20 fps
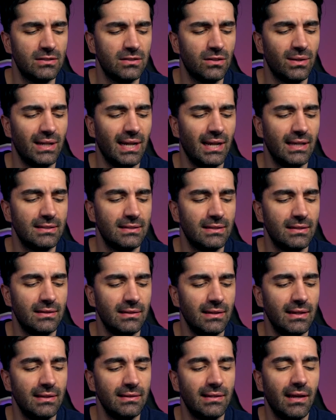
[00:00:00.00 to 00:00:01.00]
So it has
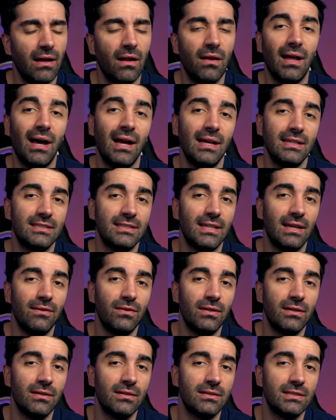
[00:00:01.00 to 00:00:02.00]
an Intel
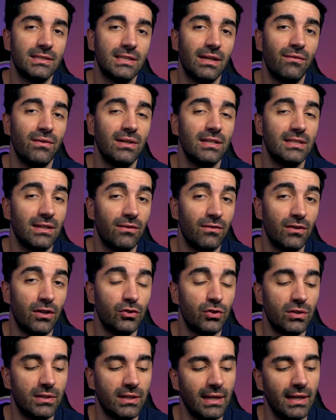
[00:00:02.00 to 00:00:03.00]
i7
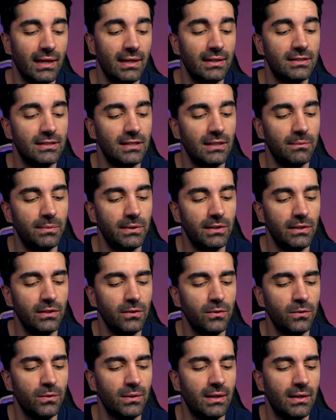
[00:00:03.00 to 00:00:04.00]
7700K
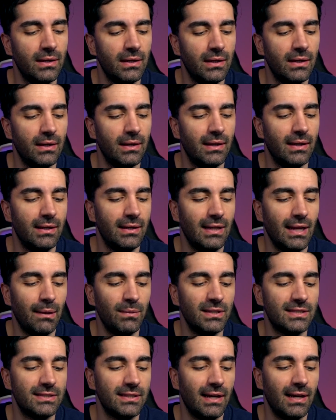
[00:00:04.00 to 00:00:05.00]
CPU, an
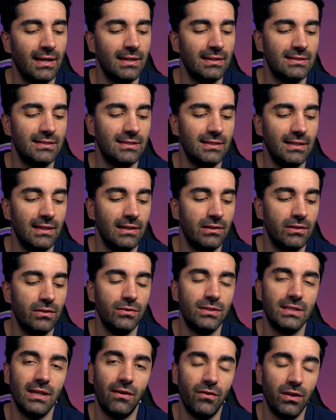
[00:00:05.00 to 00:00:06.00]
MSI
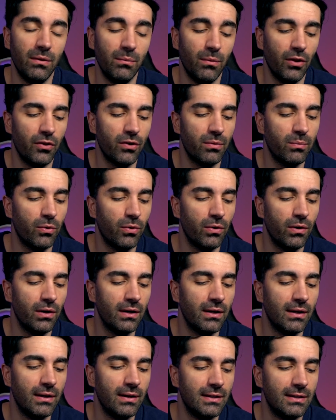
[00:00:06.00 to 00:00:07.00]
Z270
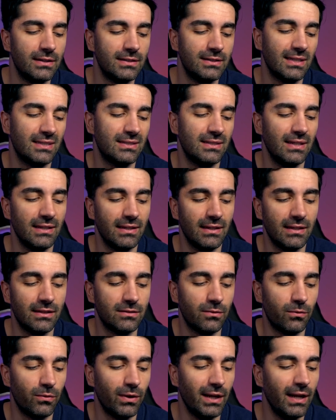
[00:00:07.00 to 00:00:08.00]
motherboard, 16
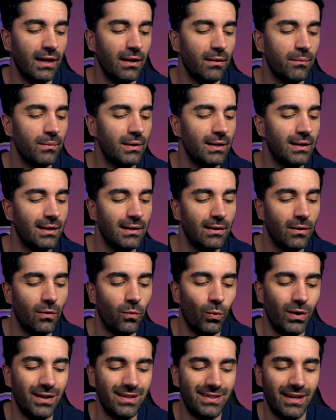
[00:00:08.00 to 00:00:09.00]
gigs of RAM,
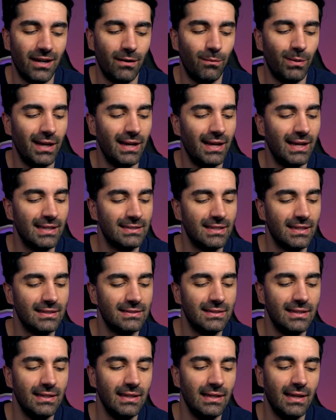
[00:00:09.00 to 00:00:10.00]
1 terabyte
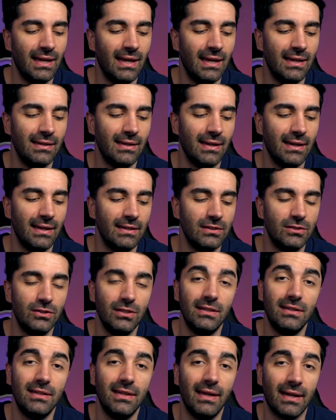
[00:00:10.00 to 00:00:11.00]
SSD, and a
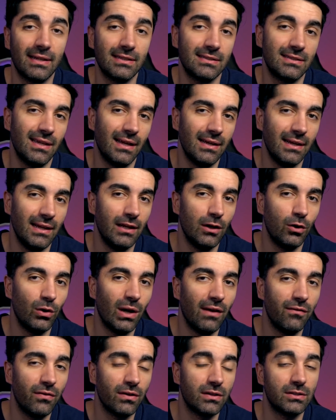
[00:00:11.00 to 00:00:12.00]
GTX 1080
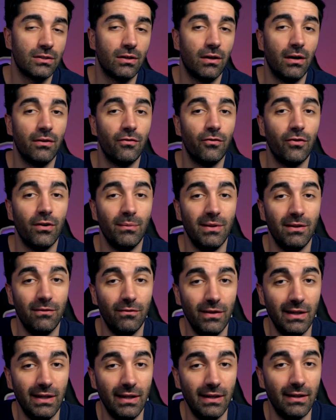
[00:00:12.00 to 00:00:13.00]
graphics card from
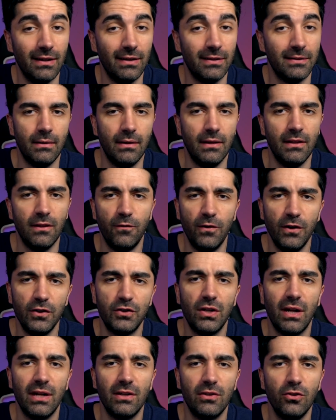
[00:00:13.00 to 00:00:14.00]
NVIDIA. In the
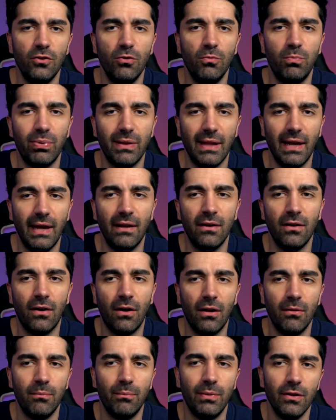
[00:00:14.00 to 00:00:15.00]
future, I do plan
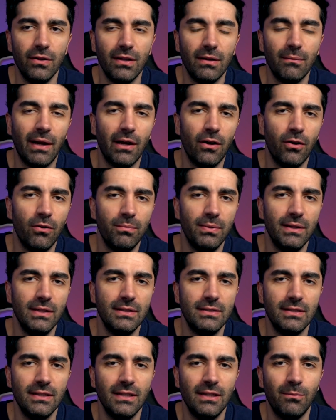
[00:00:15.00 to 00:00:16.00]
on building my own
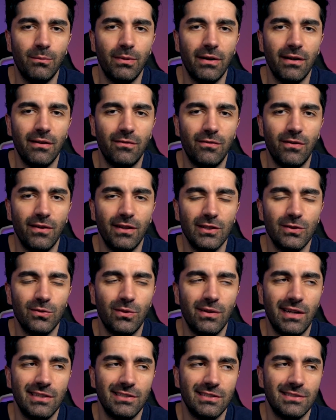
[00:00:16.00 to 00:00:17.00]
PC, but for this
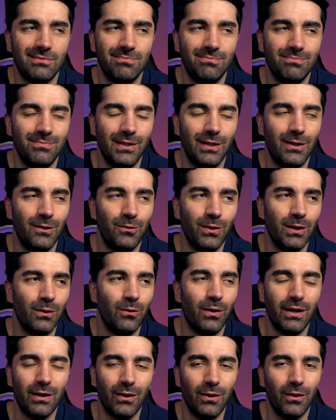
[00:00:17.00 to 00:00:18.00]
one, I just didn't really
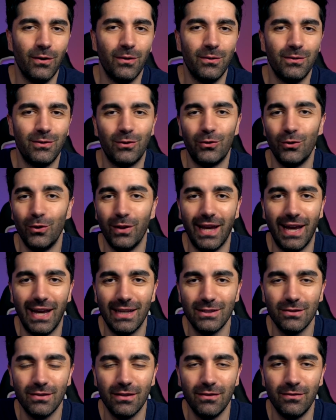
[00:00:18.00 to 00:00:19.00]
want to go through the
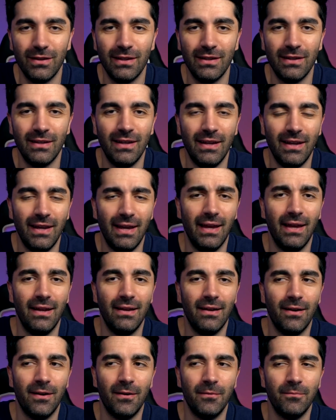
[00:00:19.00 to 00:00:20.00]
hassle of it.
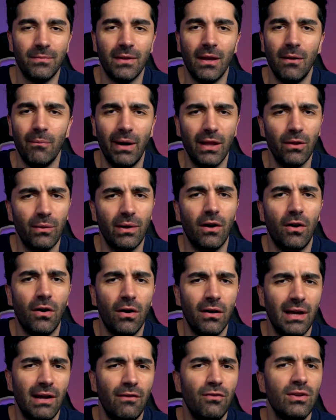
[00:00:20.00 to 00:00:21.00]
And um, by the way,
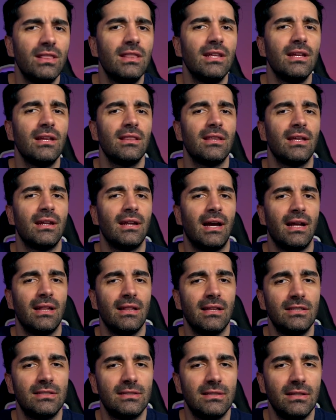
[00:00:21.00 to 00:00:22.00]
all everything that I
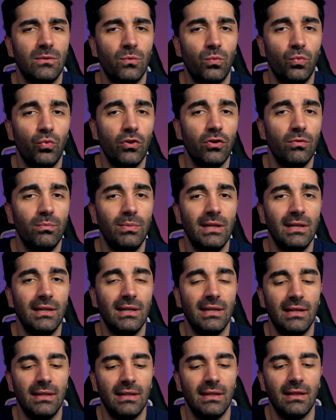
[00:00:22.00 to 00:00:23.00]
listed will be
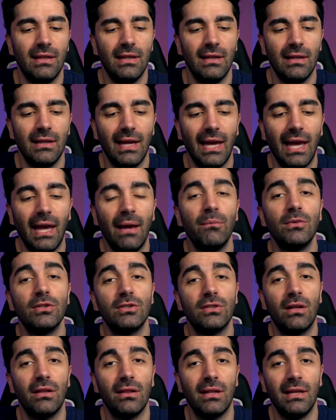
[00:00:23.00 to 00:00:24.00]
in the
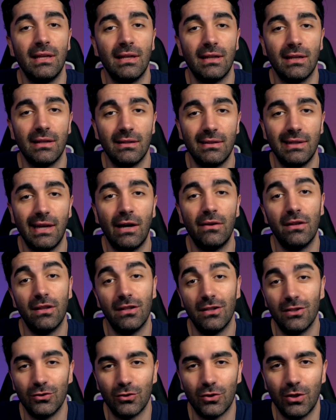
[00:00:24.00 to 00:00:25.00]
Amazon link down in
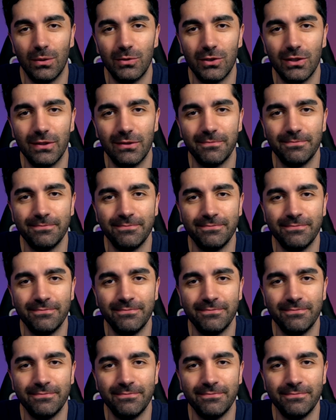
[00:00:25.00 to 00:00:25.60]
the description.